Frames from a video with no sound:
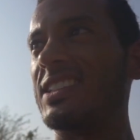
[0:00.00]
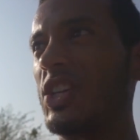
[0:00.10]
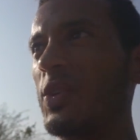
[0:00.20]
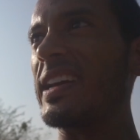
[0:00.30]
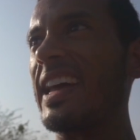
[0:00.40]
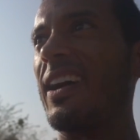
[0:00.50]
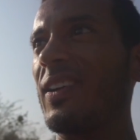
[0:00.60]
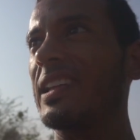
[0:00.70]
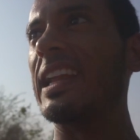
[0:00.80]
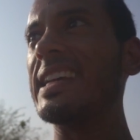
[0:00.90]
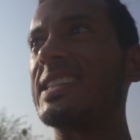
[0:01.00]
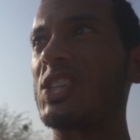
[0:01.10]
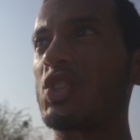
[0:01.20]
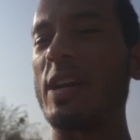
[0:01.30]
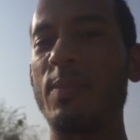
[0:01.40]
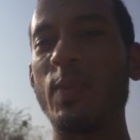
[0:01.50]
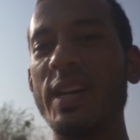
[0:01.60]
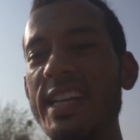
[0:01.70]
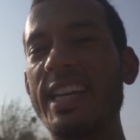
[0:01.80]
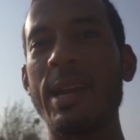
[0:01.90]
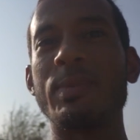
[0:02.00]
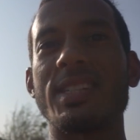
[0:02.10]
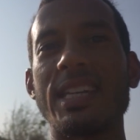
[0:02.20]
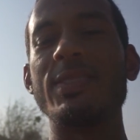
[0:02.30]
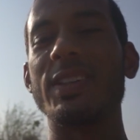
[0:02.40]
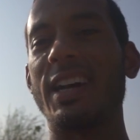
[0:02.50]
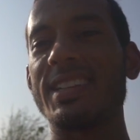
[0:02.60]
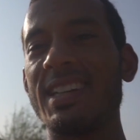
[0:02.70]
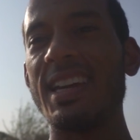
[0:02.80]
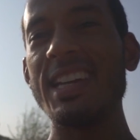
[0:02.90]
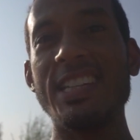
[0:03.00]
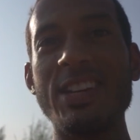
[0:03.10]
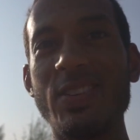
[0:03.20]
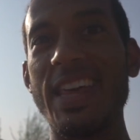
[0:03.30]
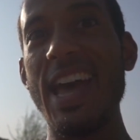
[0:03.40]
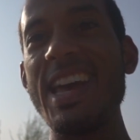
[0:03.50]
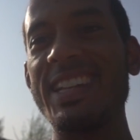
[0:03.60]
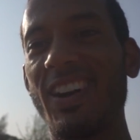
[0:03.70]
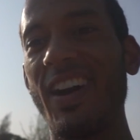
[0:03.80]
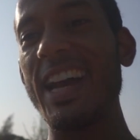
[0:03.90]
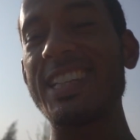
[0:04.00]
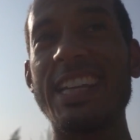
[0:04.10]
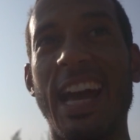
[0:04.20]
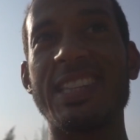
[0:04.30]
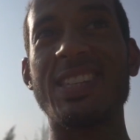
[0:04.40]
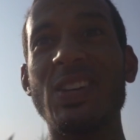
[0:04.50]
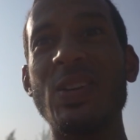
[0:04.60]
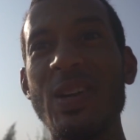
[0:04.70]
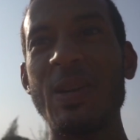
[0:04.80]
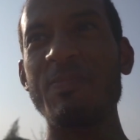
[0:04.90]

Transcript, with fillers: during our latest trip when he came to stay with us, nearer the end, I actually had to